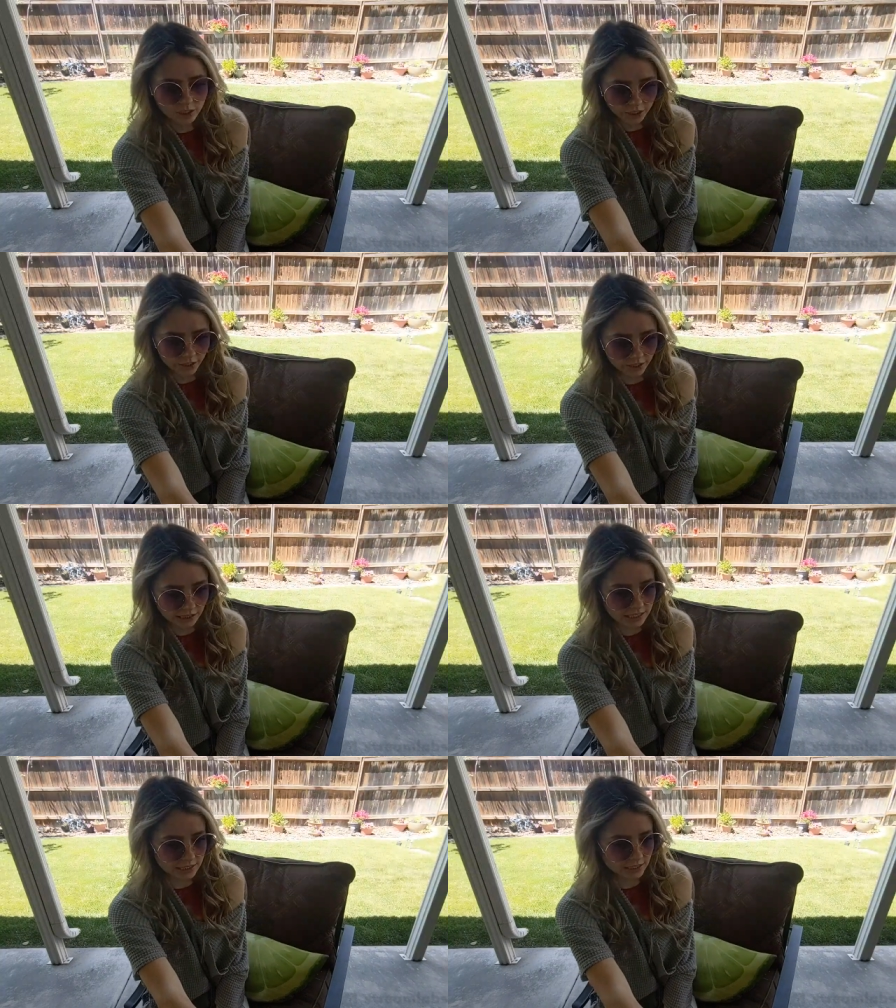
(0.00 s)
well, here
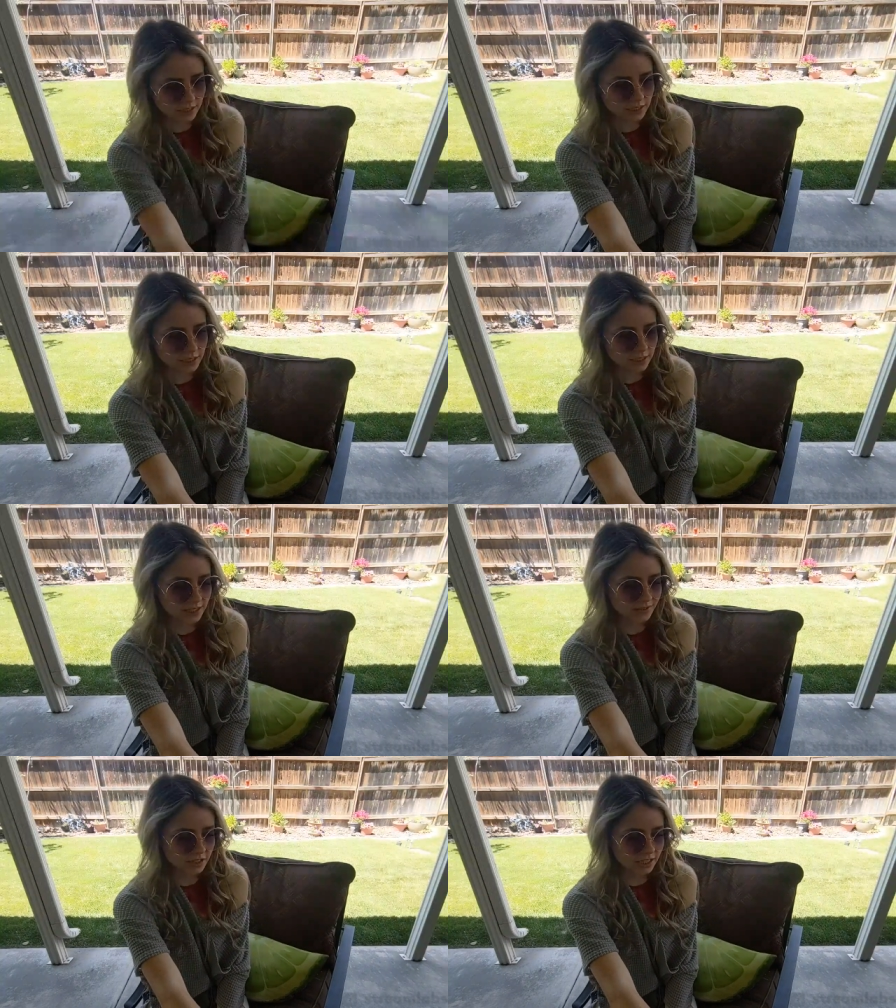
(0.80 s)
at least.
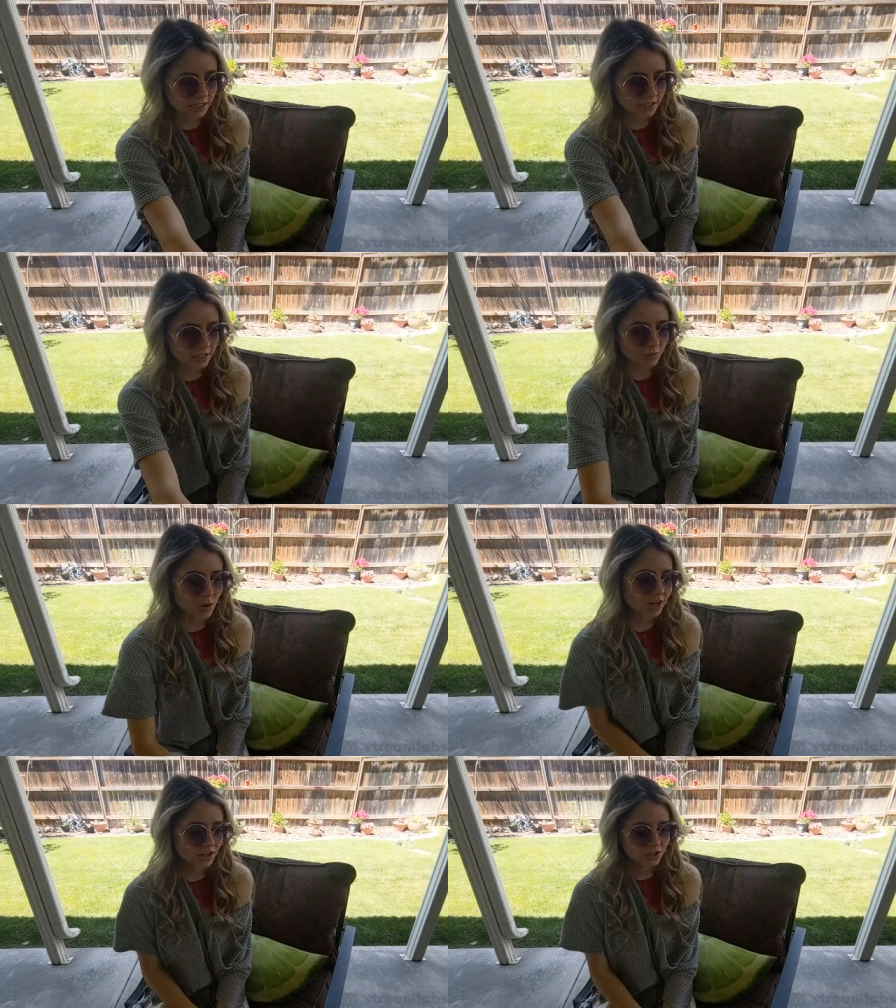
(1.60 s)
17 to
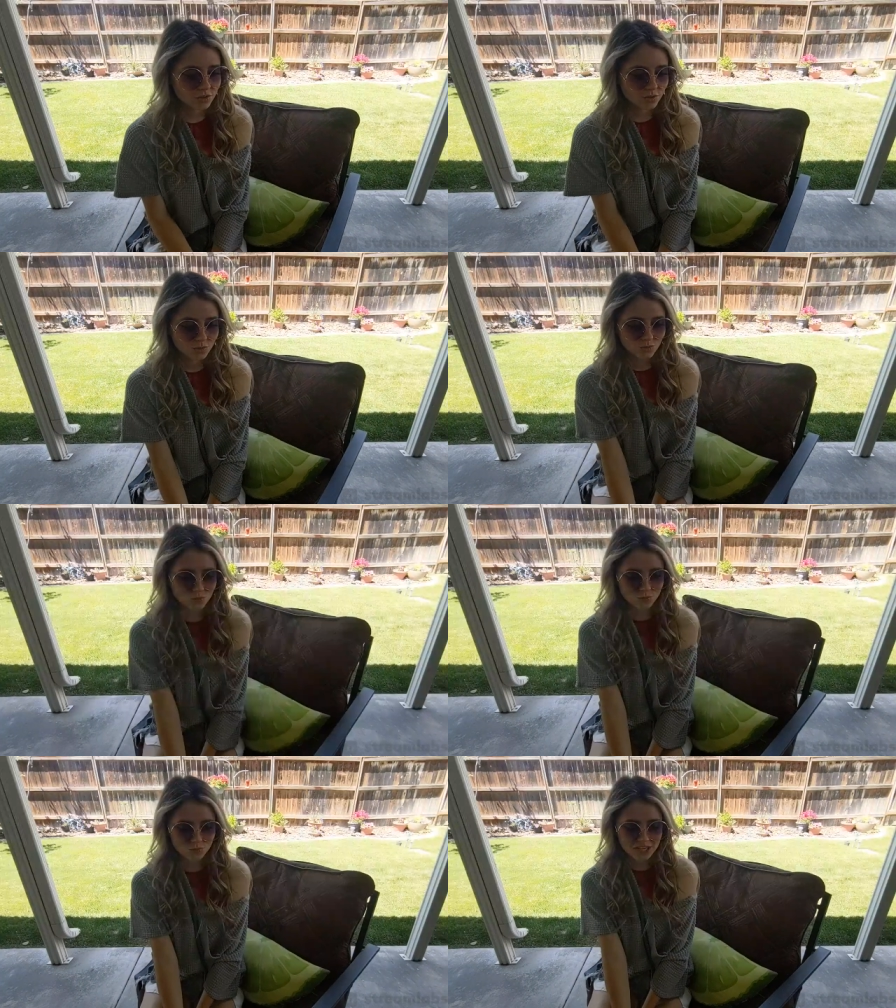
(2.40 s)
watch
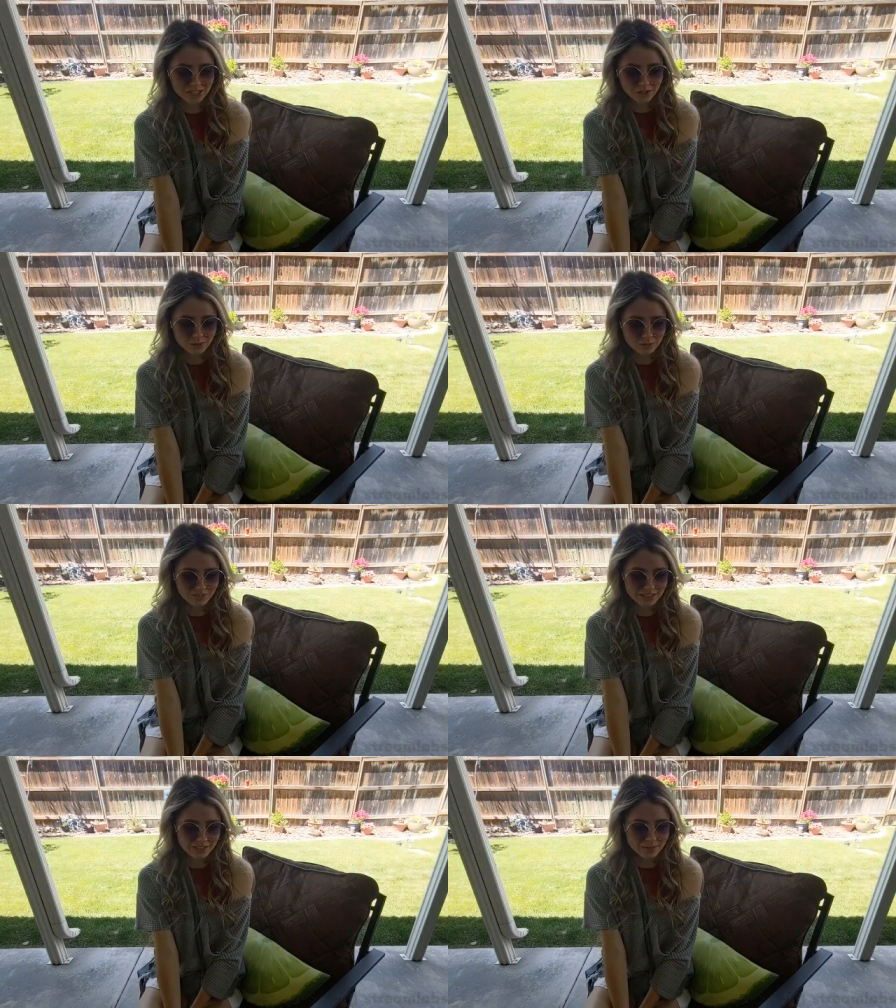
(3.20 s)
rated R
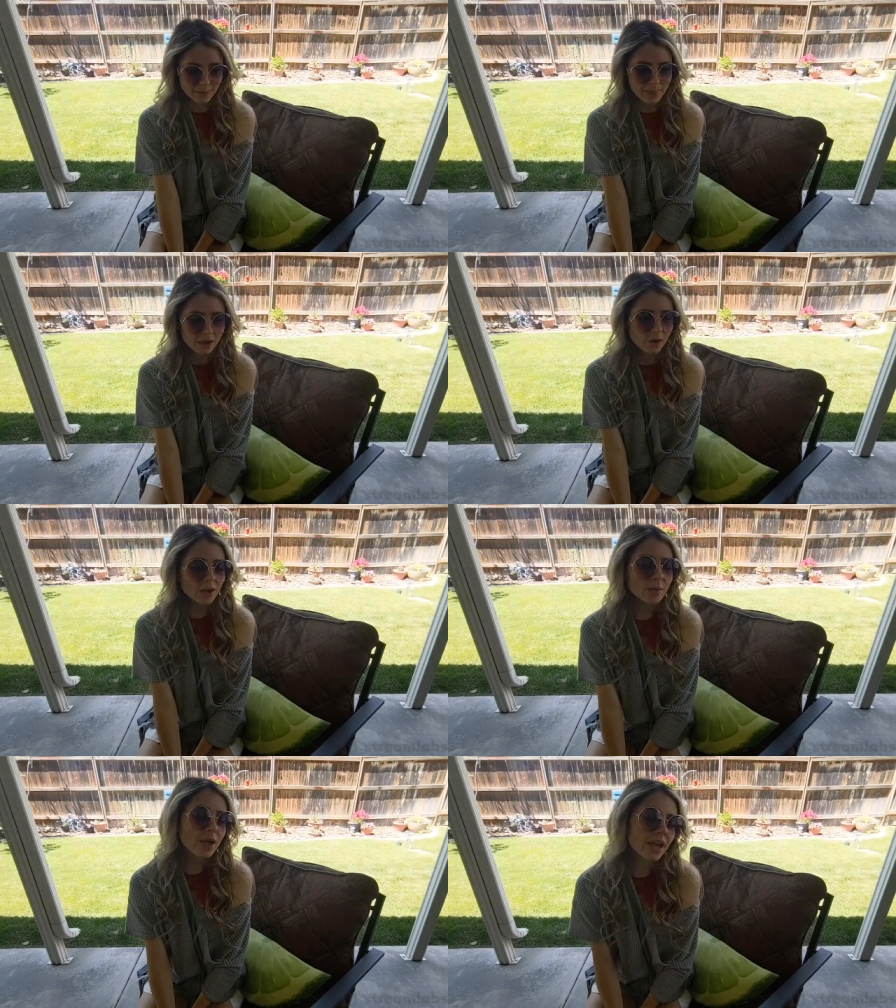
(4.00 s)
movies.
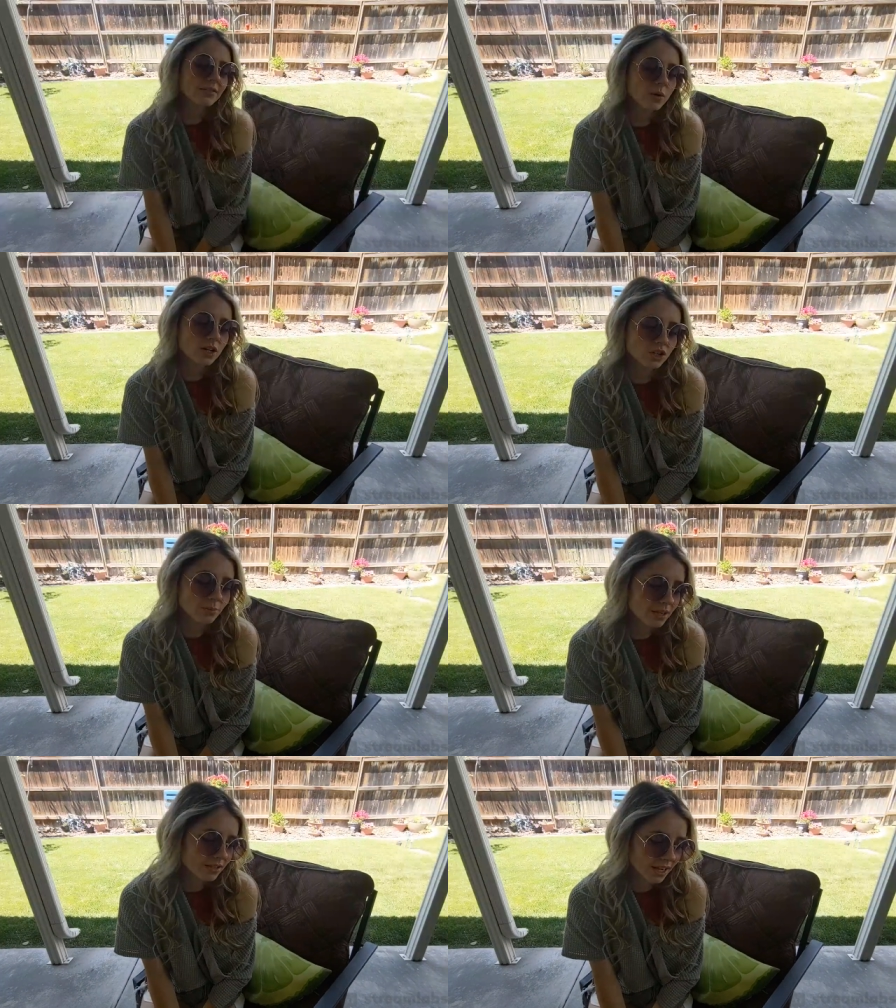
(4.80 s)
Okay, wait, I have a
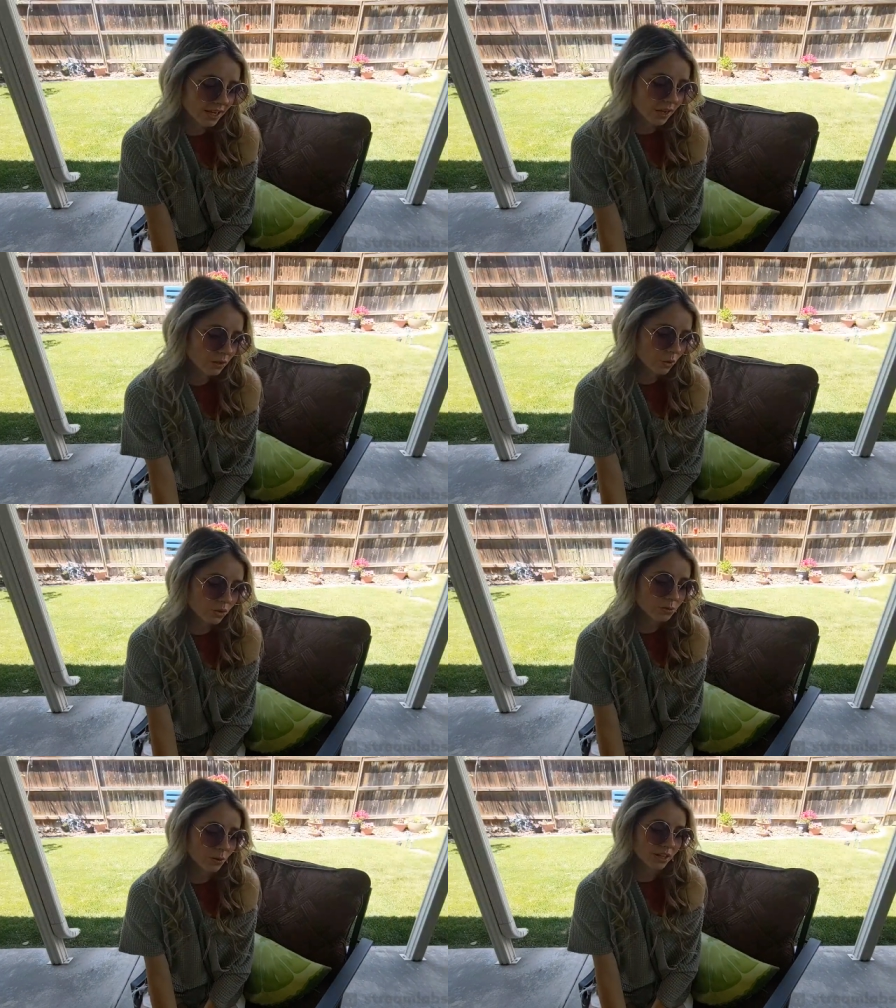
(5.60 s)
question because I got
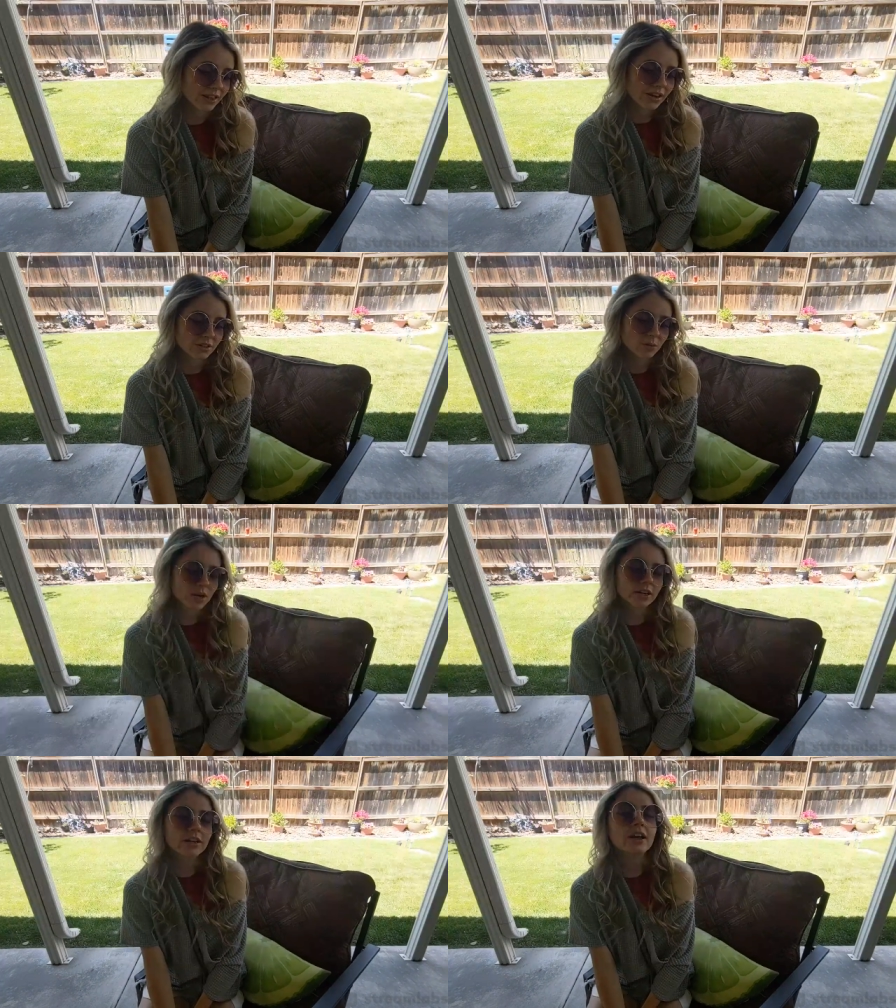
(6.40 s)
told this morning that it's
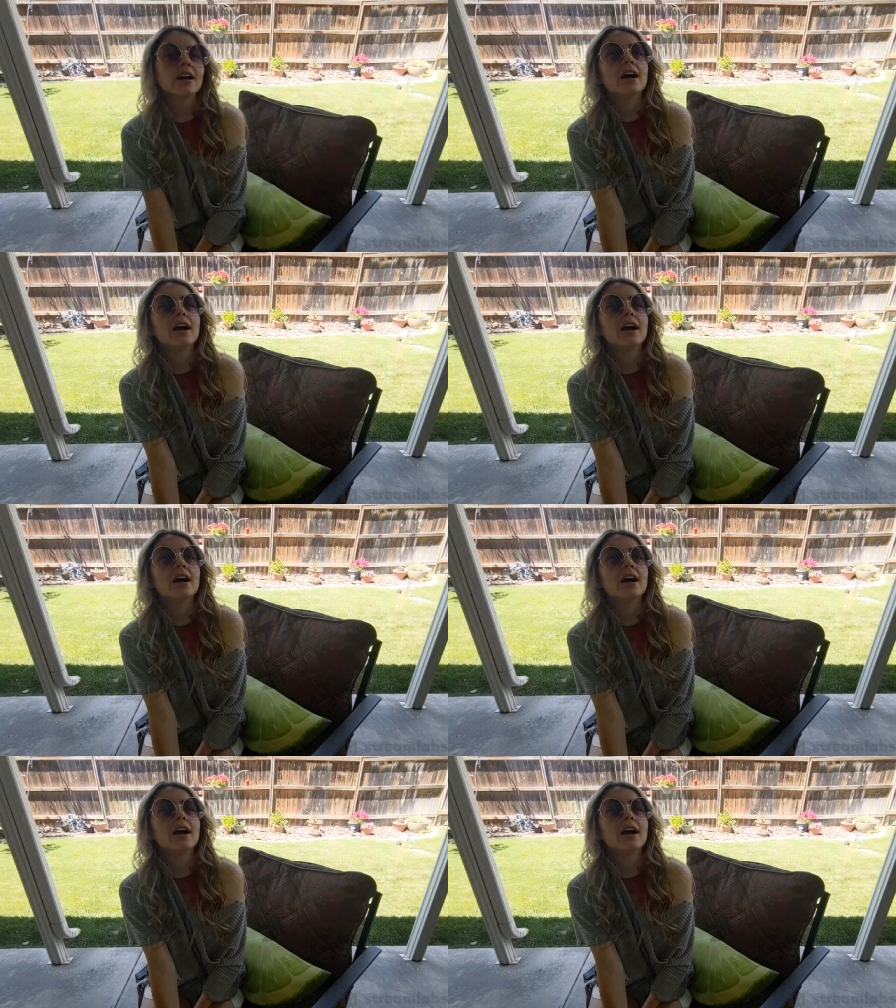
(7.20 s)
weird